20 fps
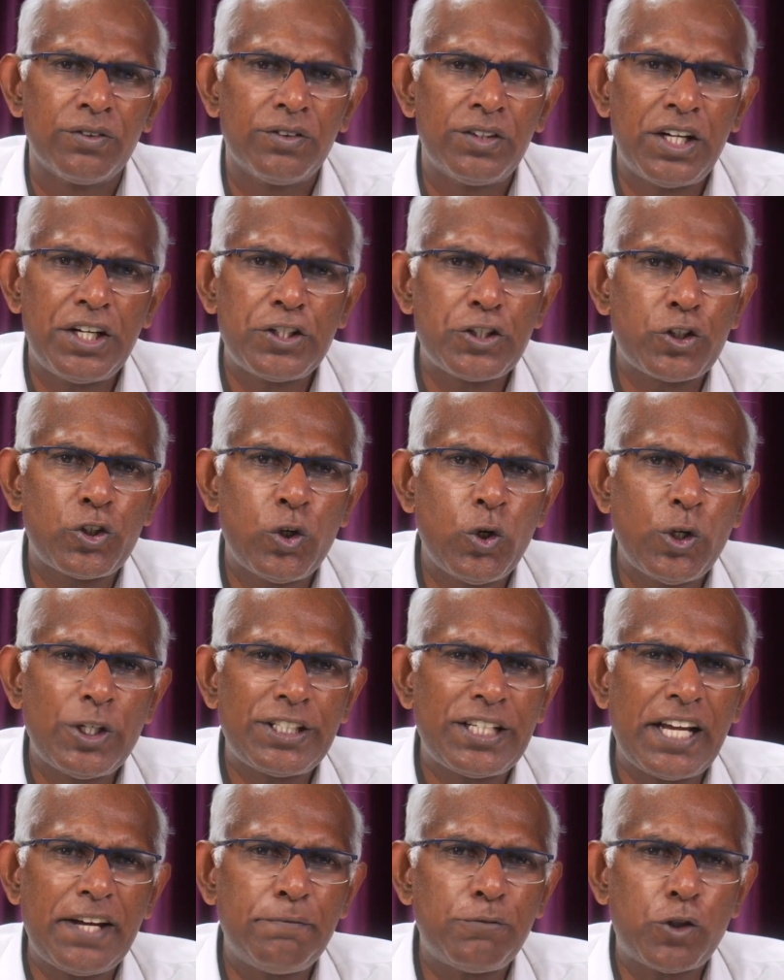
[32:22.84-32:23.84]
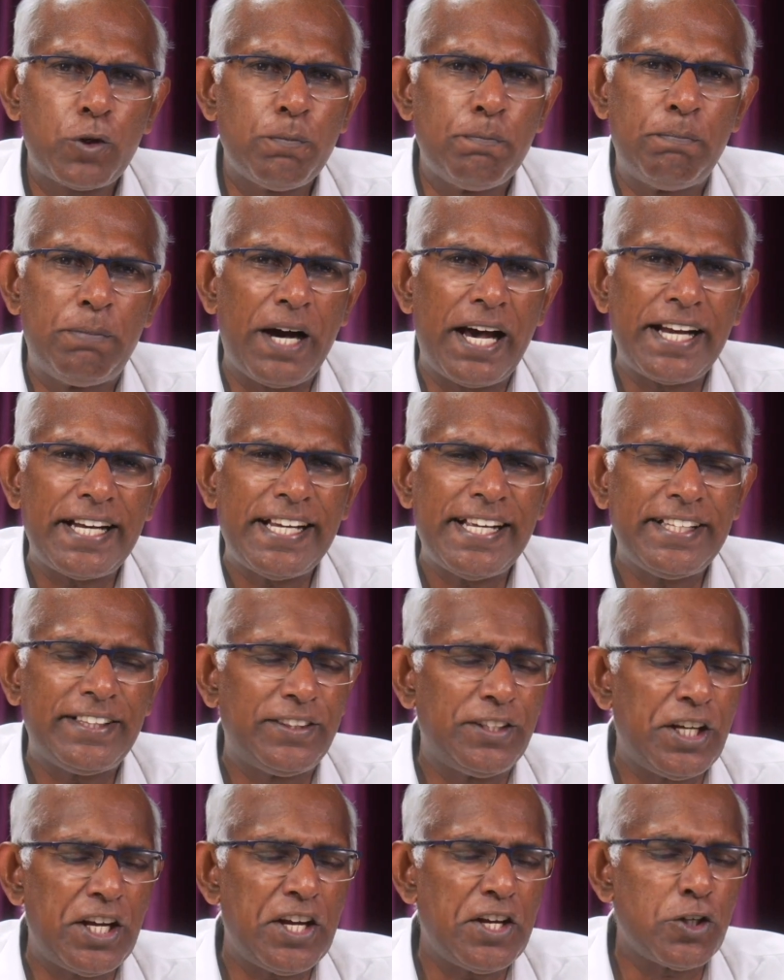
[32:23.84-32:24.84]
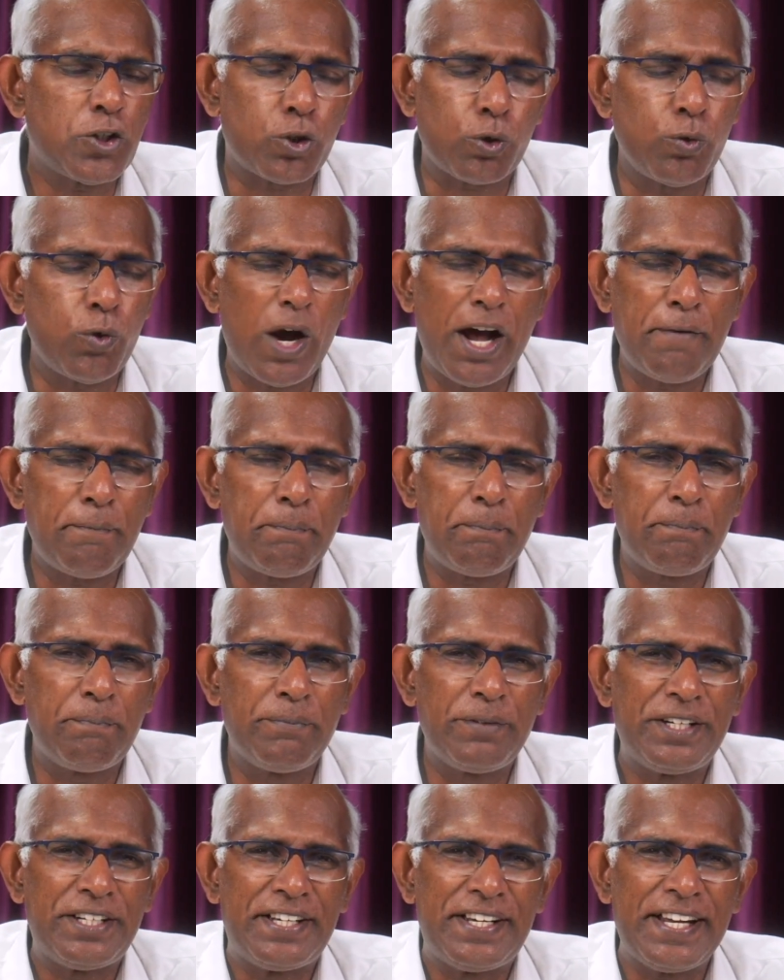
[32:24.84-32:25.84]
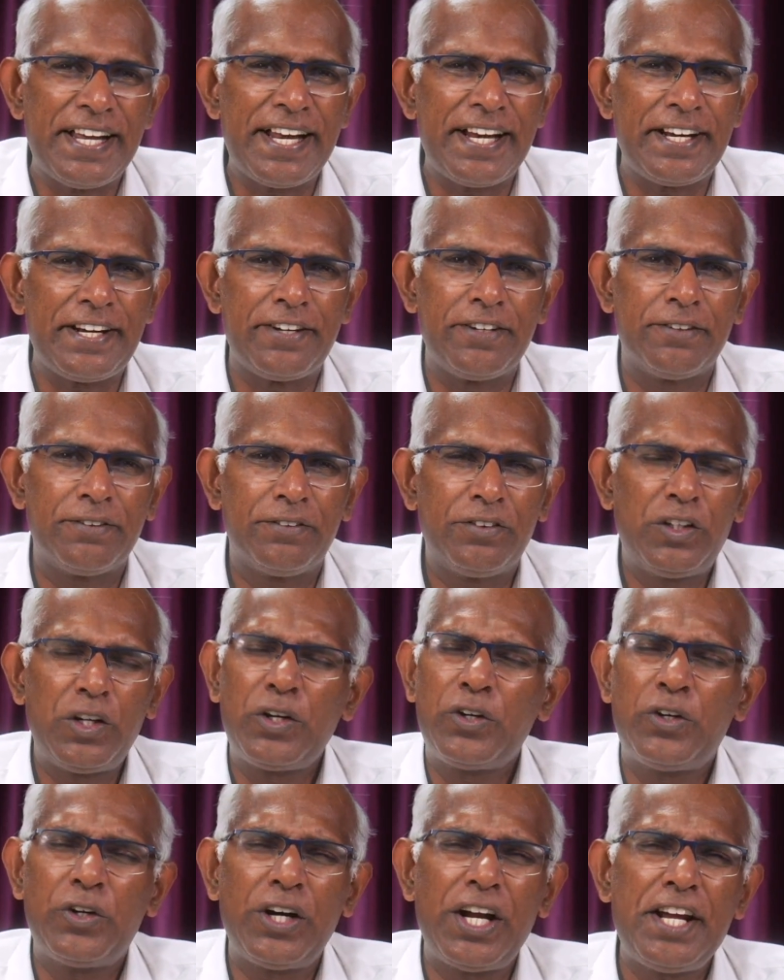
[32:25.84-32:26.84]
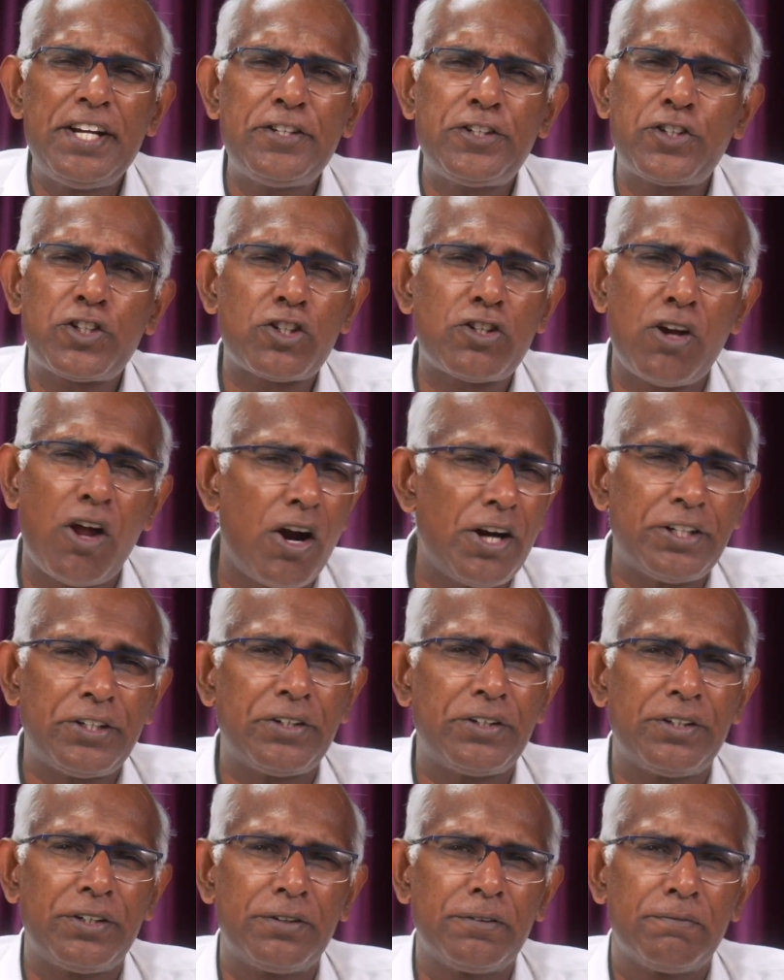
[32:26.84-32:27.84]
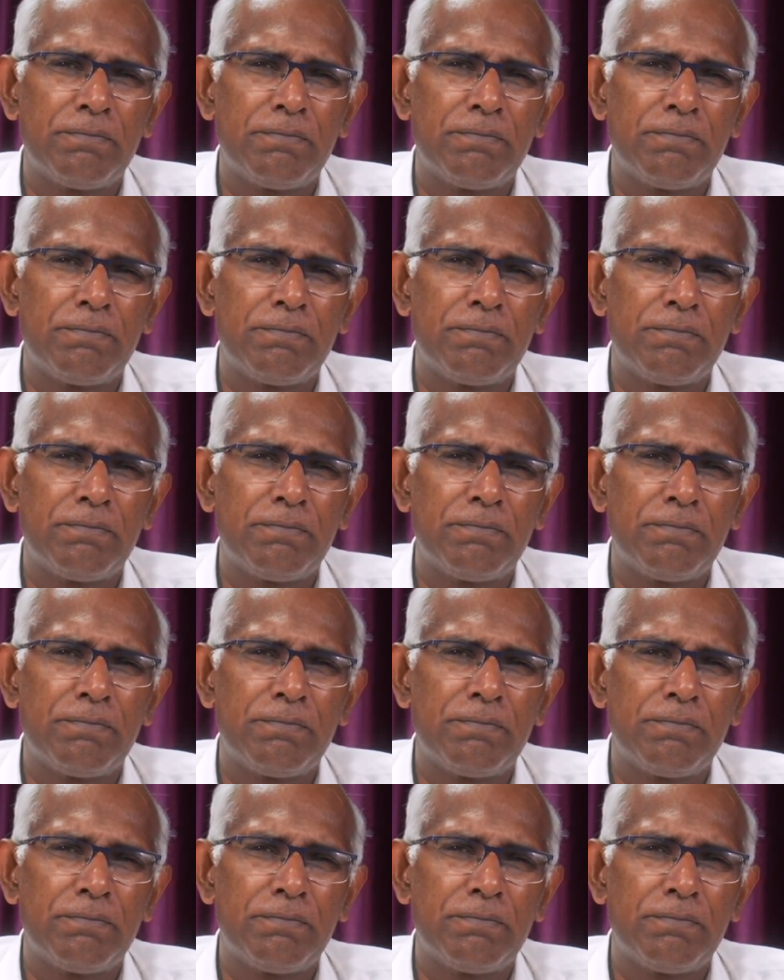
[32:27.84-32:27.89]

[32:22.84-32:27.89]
There's no time to bury these who are dead. The great slaughter.